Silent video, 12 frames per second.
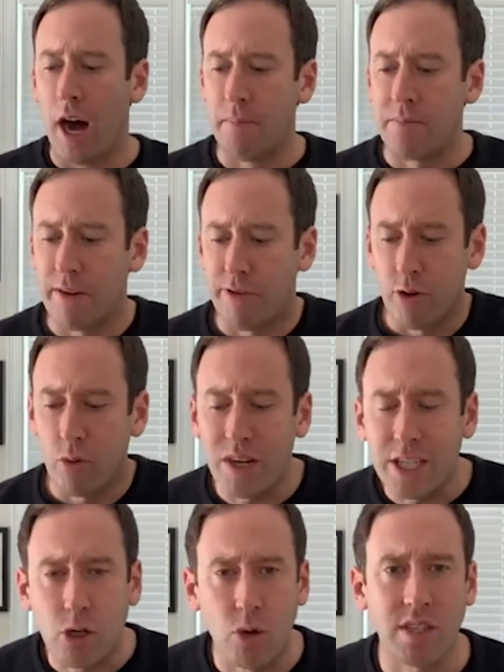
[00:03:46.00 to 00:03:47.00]
different
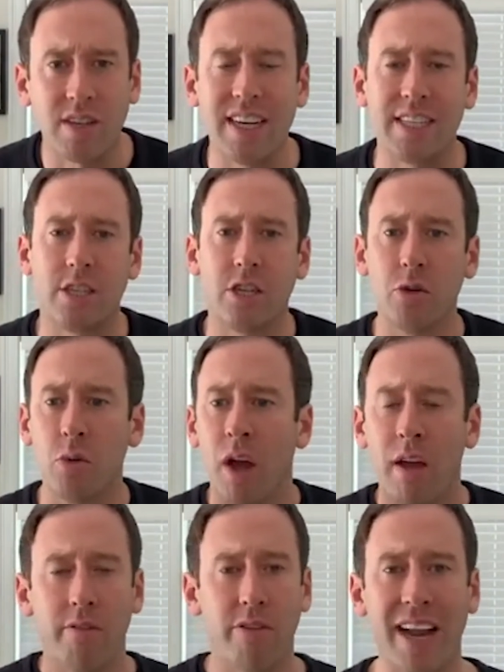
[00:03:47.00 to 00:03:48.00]
resource lists to
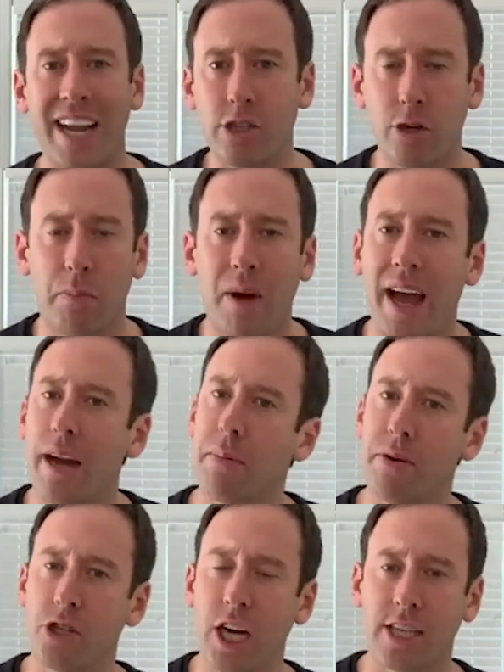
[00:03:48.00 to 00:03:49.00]
financial plan and
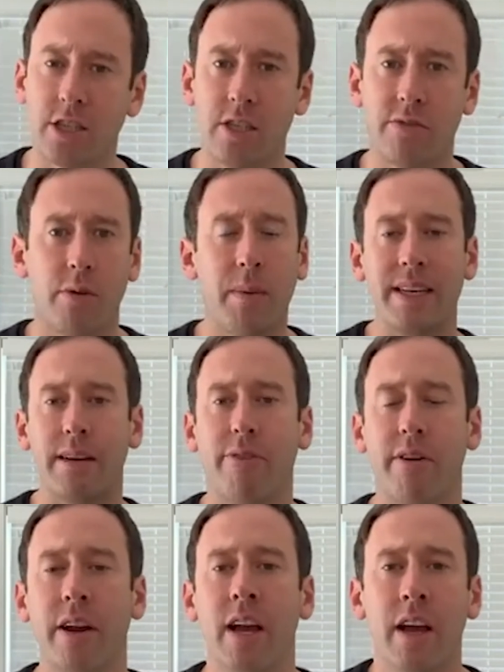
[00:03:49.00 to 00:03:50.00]
projections for my different,
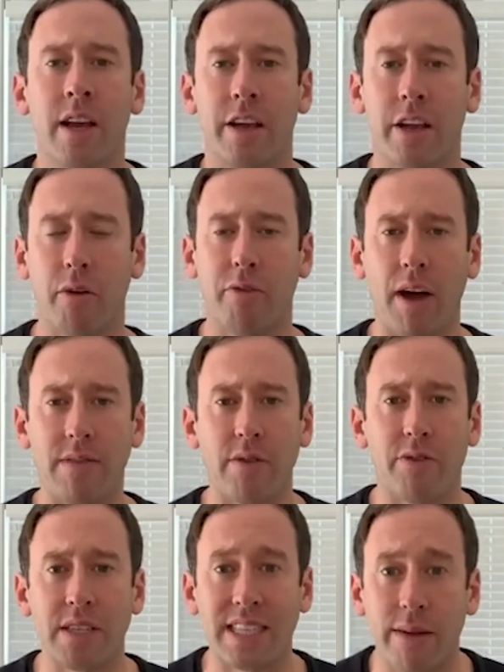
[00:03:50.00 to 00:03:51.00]
5
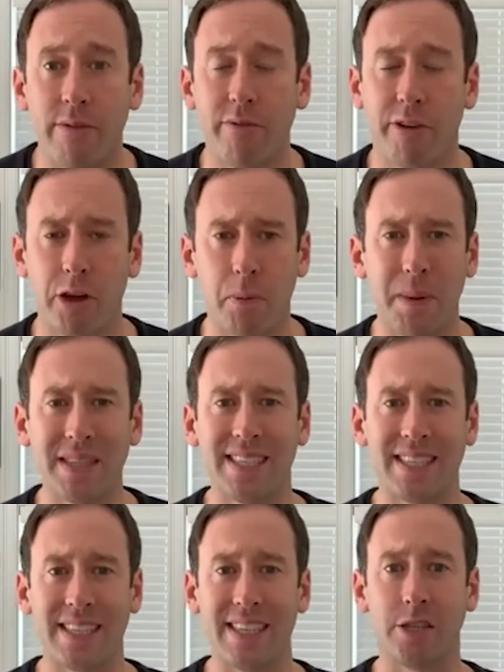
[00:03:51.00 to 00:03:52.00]
different 7-figure
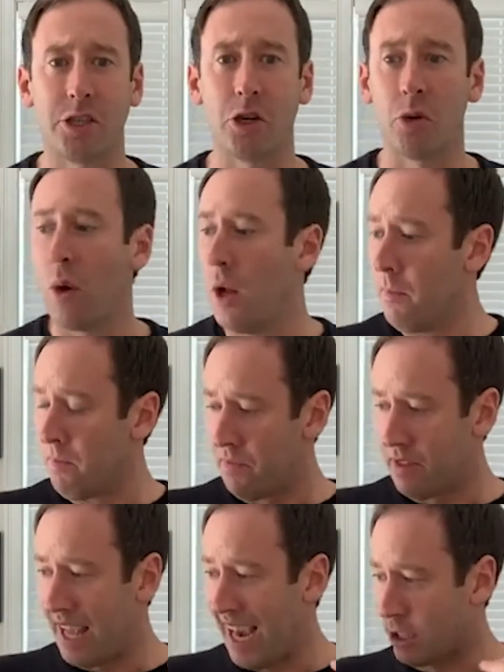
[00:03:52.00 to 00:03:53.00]
businesses to
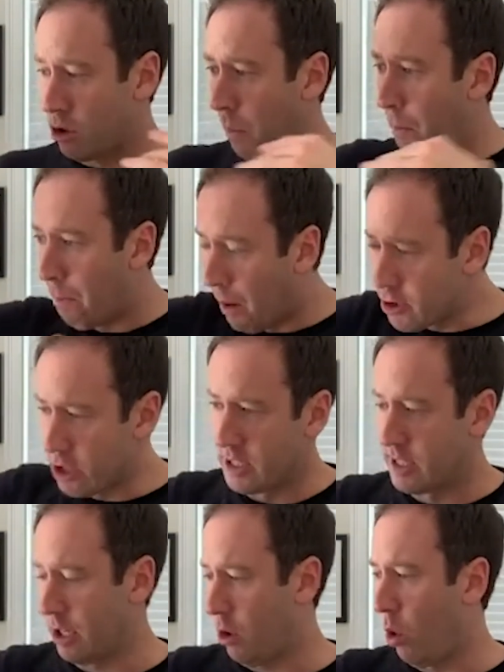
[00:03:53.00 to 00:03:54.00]
the actual budgets
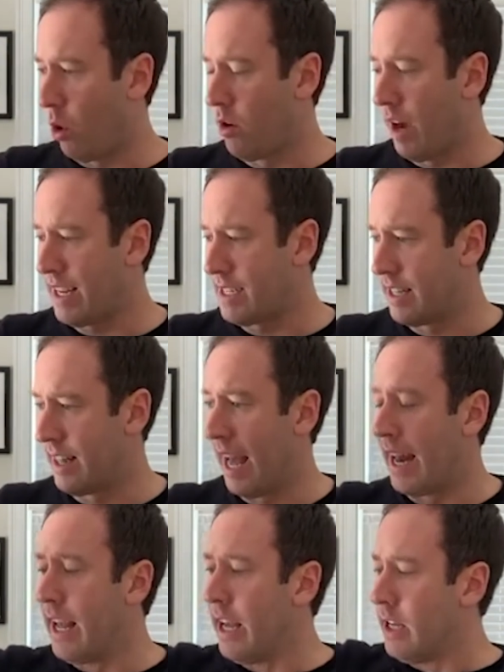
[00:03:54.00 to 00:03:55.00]
that correlate to that,
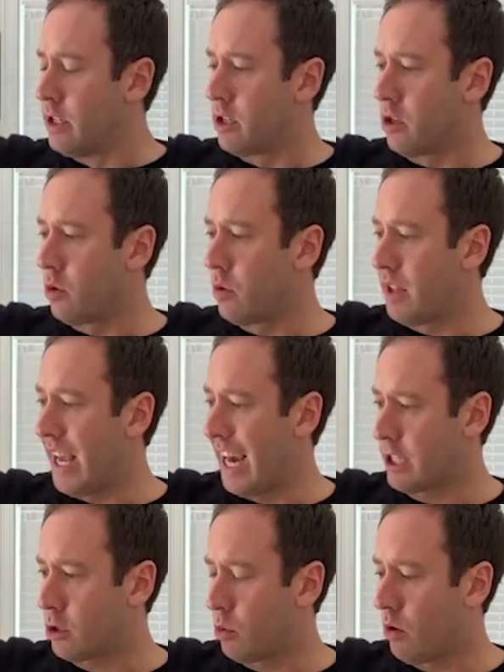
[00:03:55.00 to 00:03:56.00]
to the
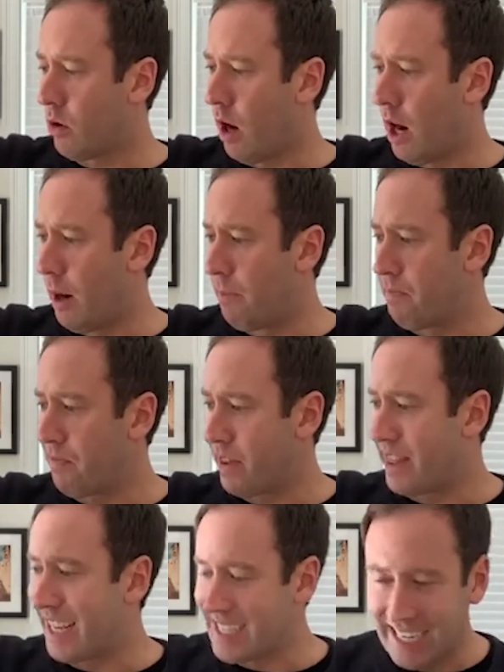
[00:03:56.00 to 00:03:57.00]
actual
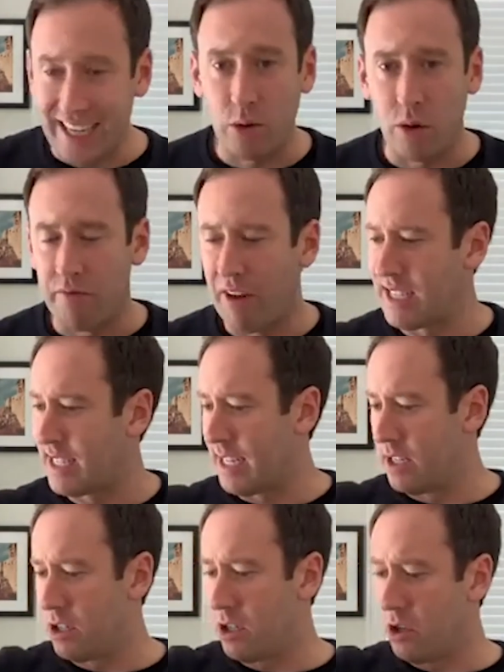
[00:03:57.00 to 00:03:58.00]
things I need to invest in,
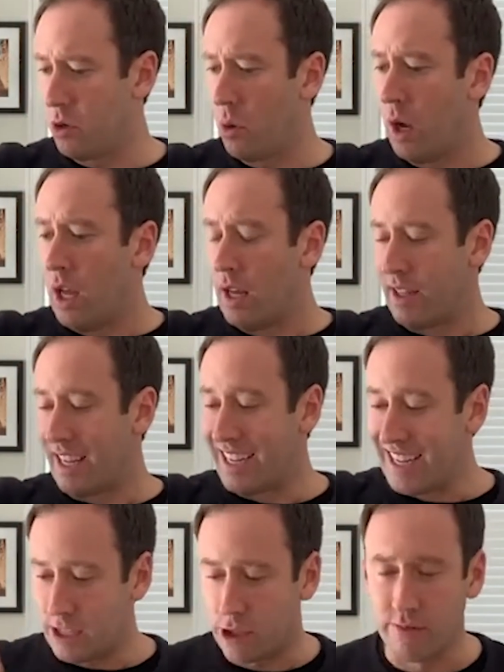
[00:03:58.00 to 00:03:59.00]
to the
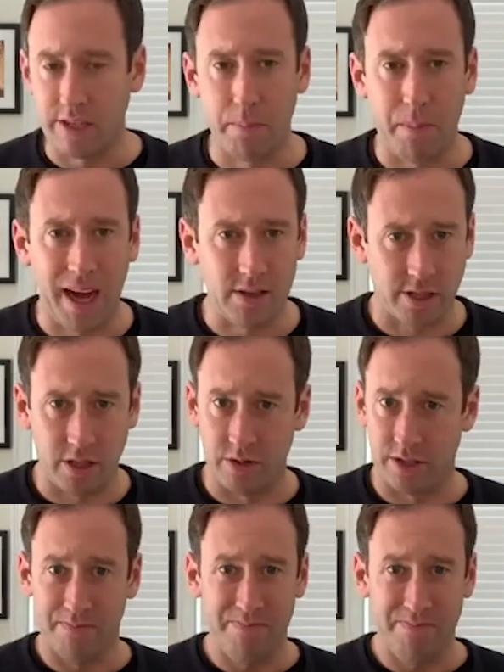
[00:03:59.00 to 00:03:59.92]
initiatives and milestones.